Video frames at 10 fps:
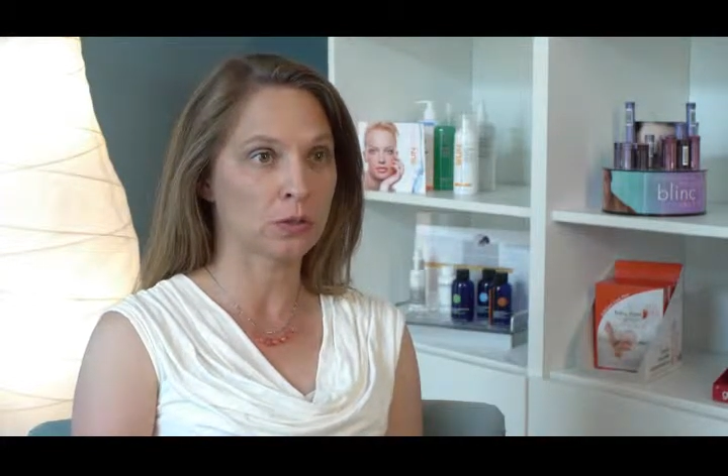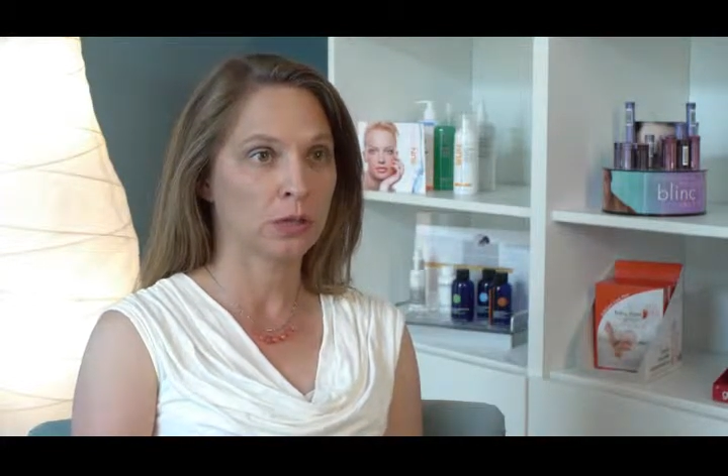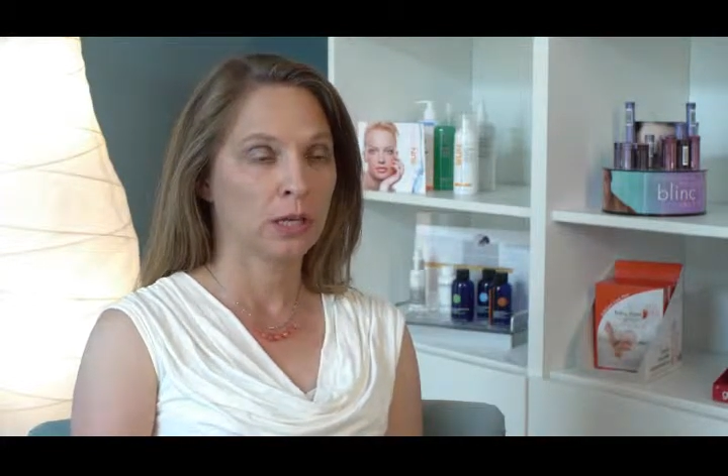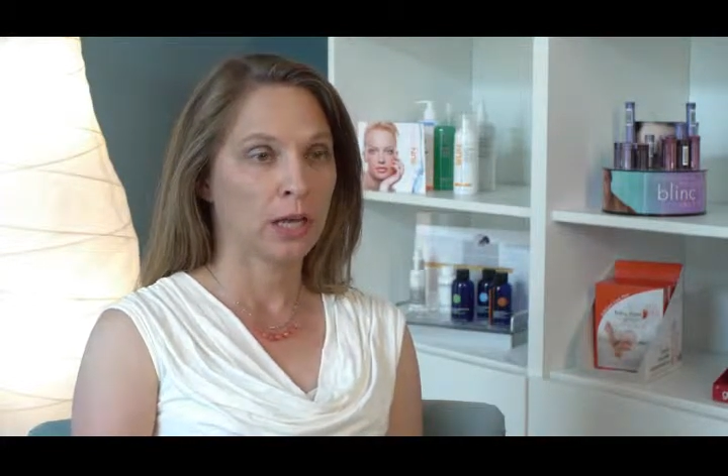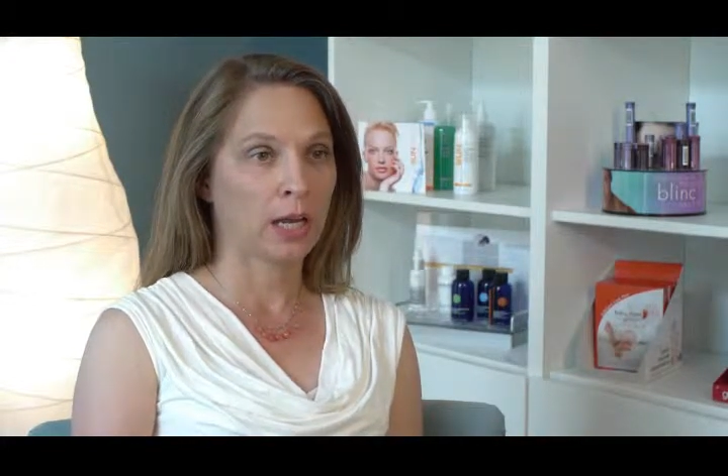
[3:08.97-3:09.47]

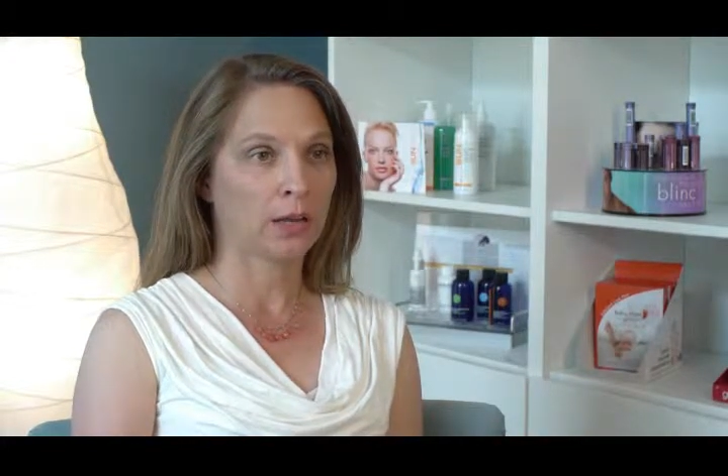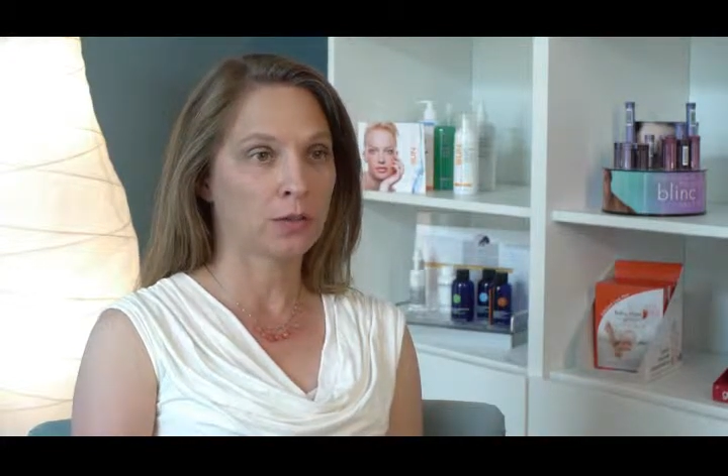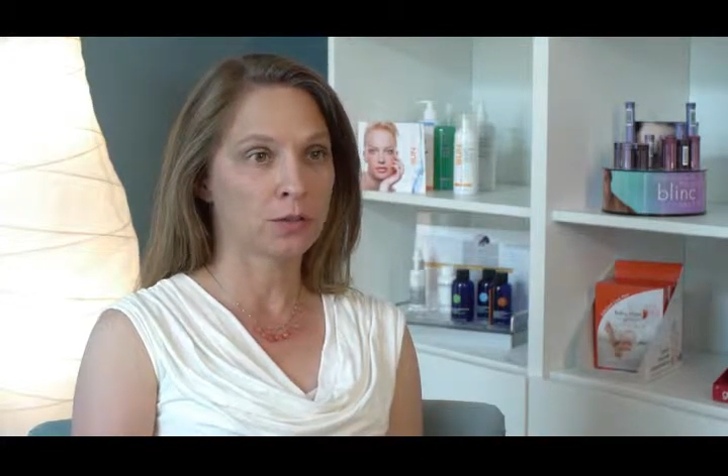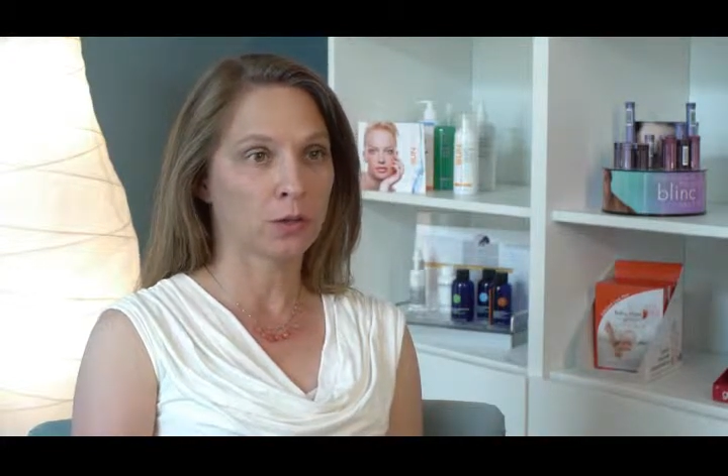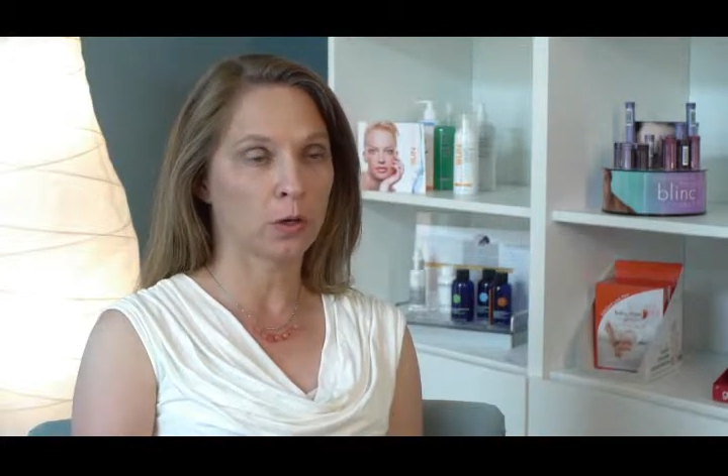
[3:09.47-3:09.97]
And
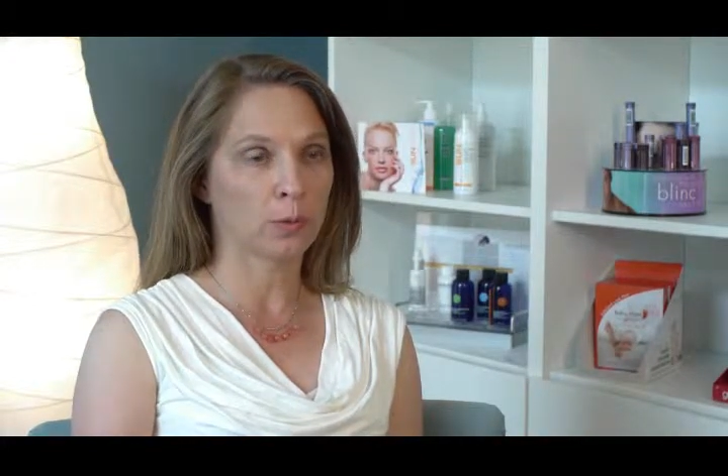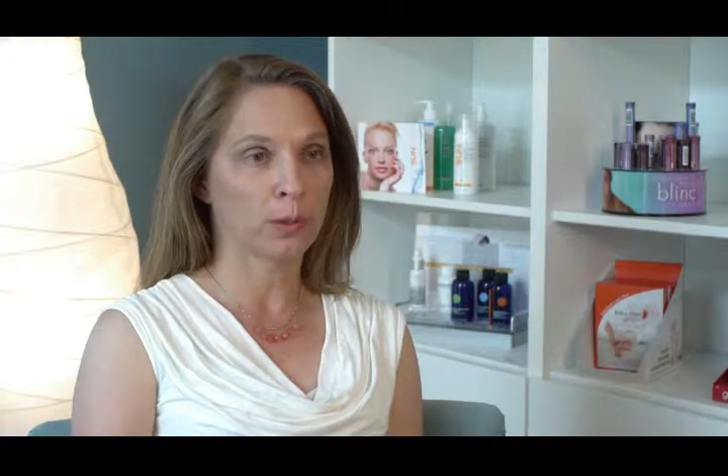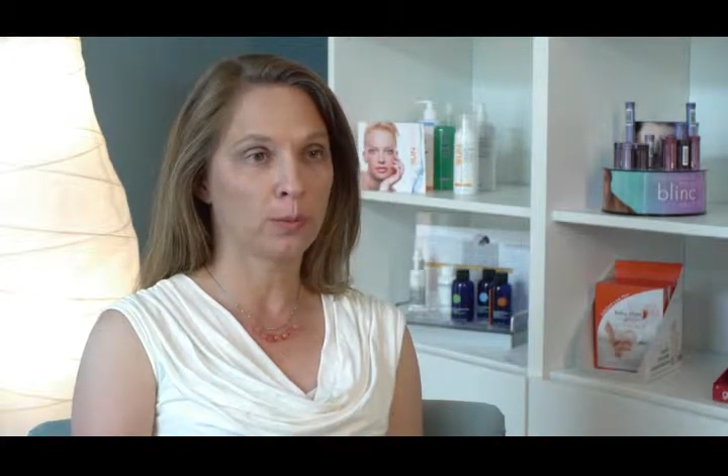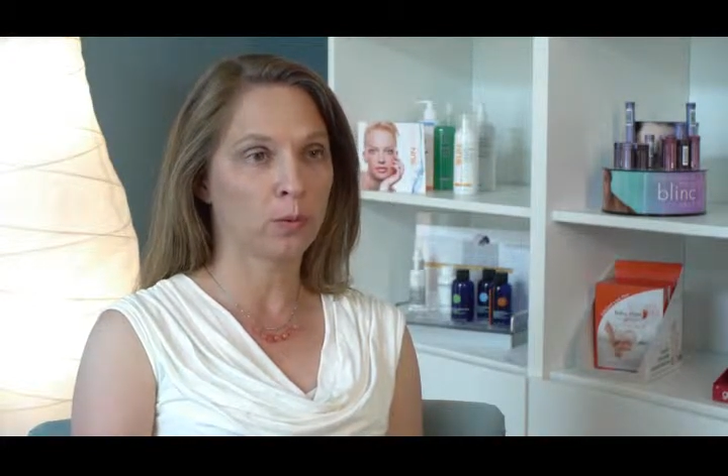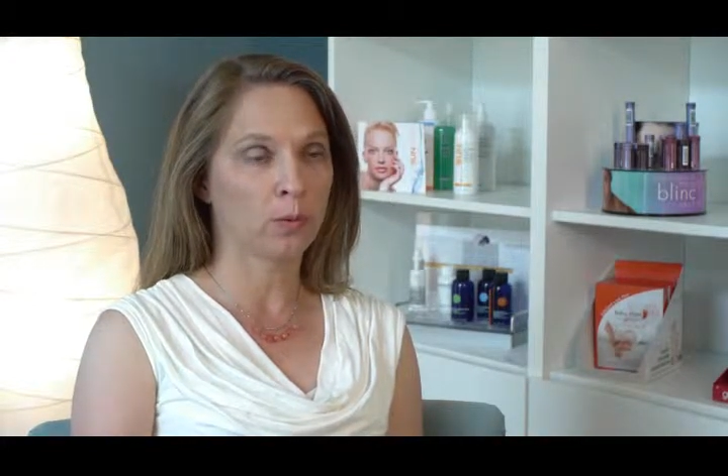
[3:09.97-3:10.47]
so
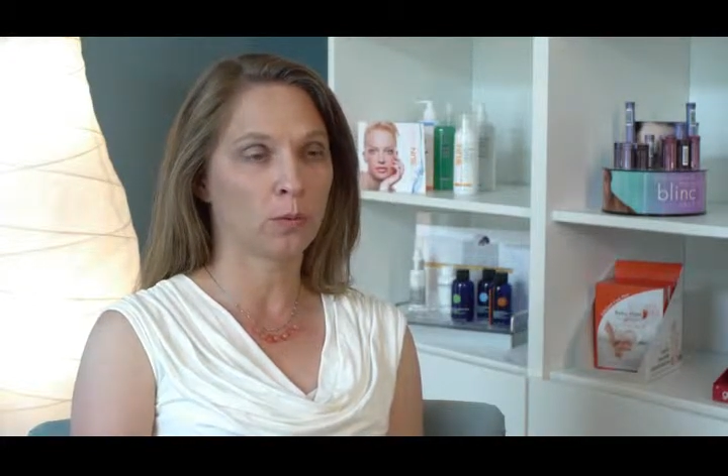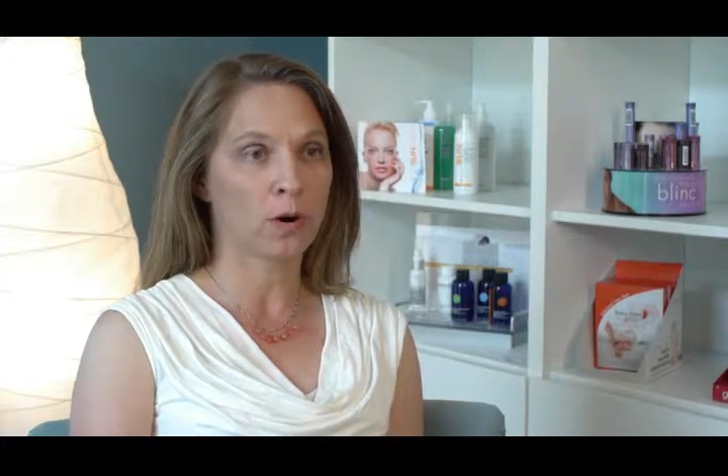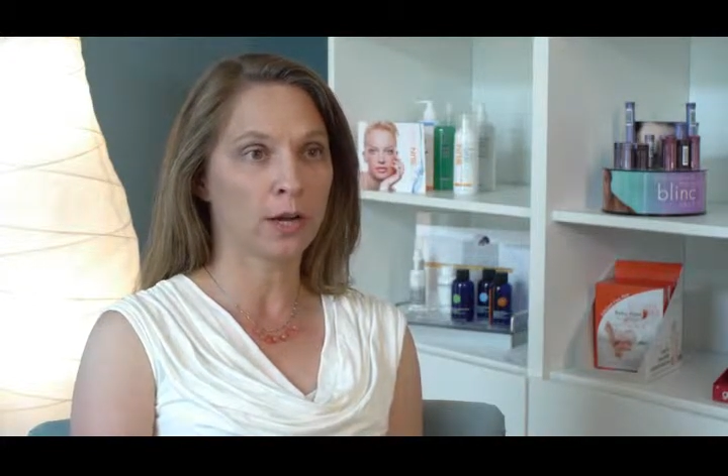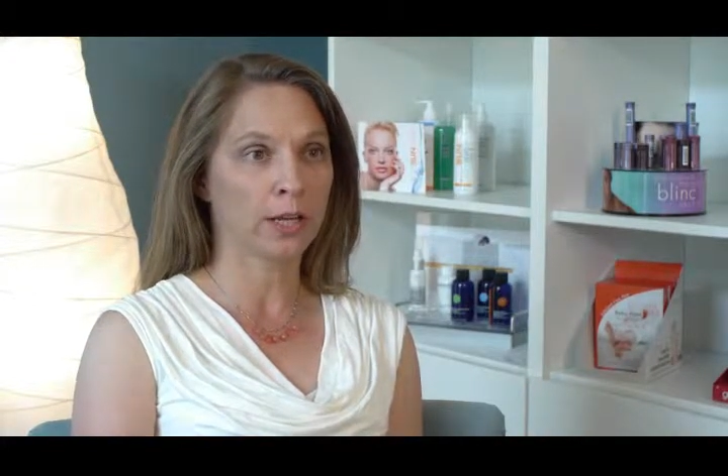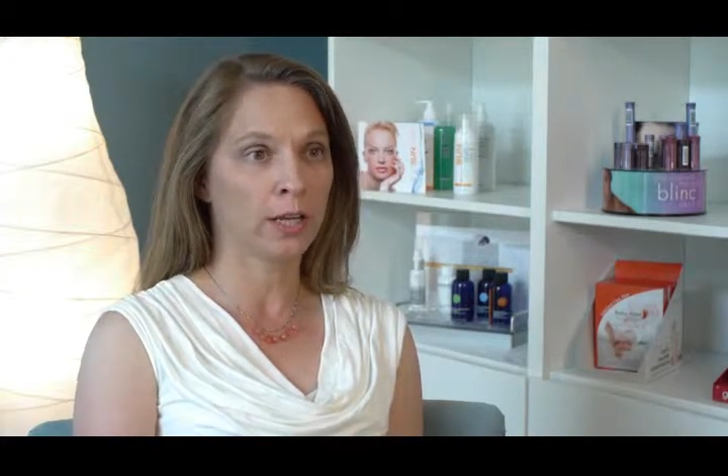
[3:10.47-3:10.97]
people walk
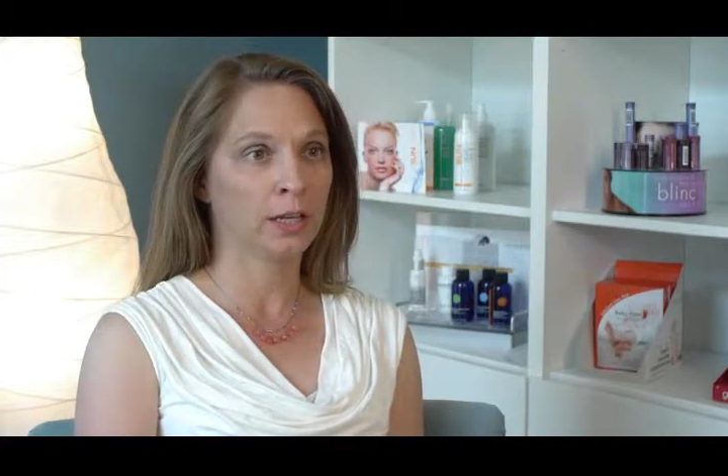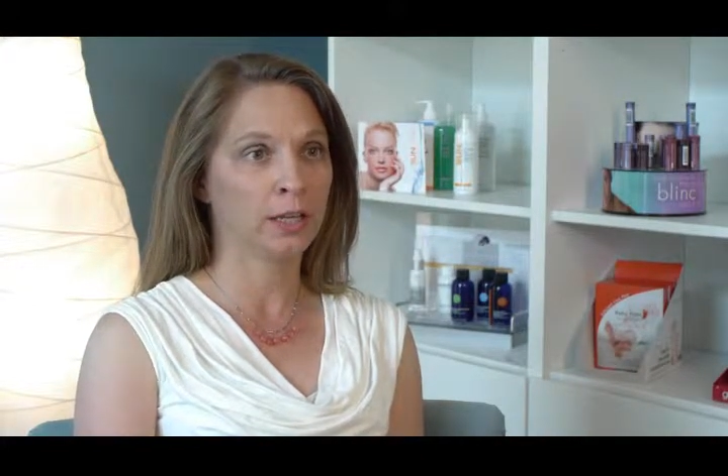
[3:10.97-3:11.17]
in